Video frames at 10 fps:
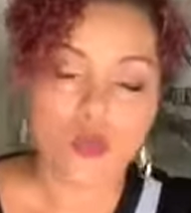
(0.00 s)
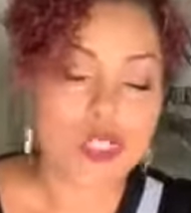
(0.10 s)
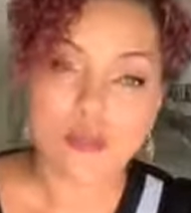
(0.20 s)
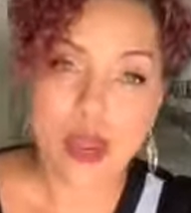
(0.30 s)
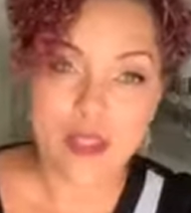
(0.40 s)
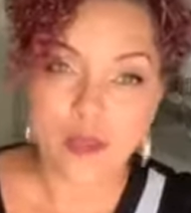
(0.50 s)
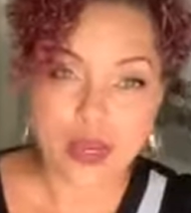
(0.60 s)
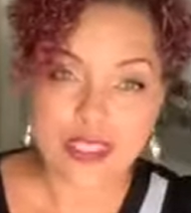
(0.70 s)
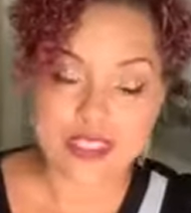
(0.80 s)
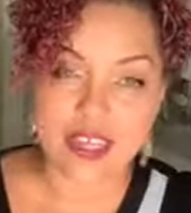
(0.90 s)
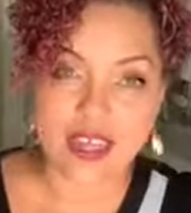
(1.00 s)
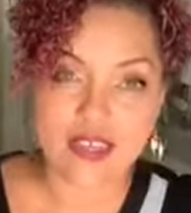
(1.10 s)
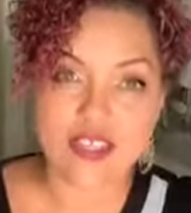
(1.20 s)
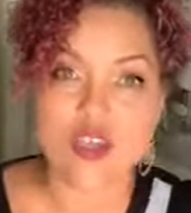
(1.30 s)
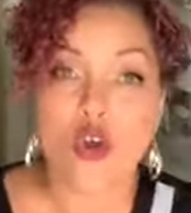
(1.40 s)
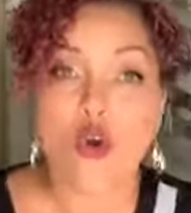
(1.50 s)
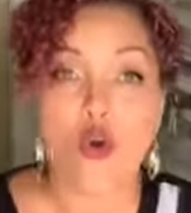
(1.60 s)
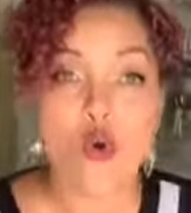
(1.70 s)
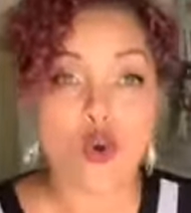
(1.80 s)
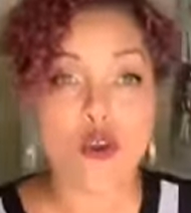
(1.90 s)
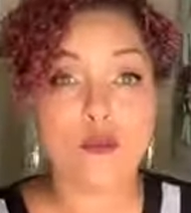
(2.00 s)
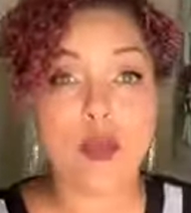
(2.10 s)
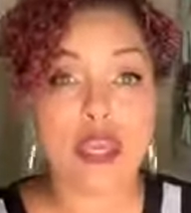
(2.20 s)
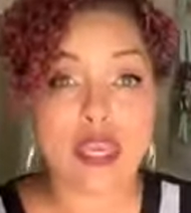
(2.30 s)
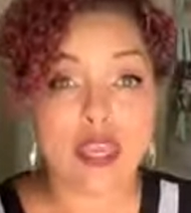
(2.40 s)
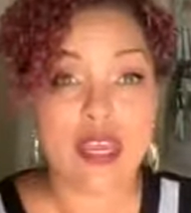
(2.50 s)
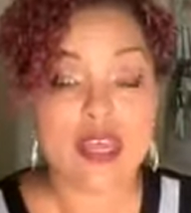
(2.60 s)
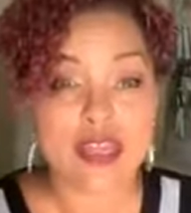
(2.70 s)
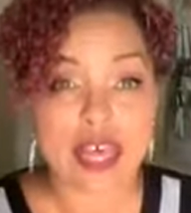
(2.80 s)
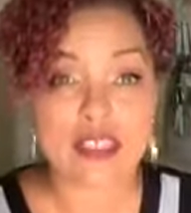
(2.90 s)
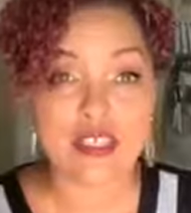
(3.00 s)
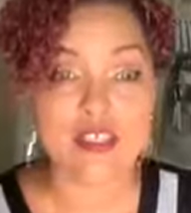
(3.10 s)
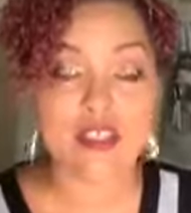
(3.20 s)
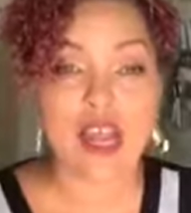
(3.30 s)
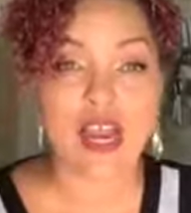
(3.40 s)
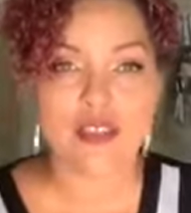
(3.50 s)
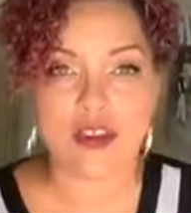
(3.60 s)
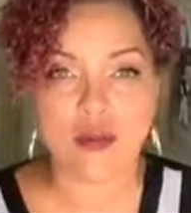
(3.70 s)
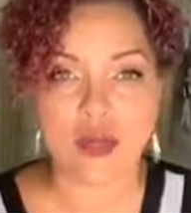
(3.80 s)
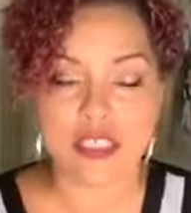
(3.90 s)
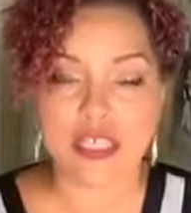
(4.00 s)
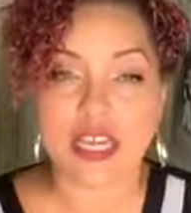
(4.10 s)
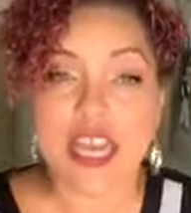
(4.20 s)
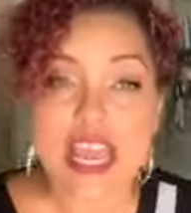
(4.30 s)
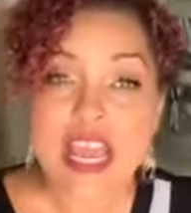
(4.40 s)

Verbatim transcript: which by the way sucks, or B, that's a little higher than our budget.